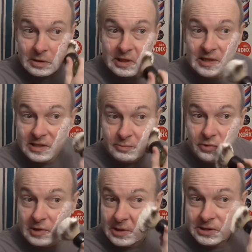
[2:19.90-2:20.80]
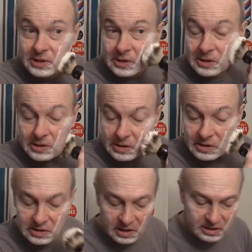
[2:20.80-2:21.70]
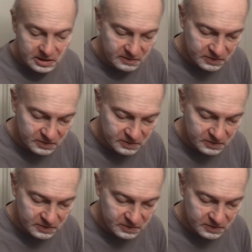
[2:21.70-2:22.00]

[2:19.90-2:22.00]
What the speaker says: Nice brush here. I could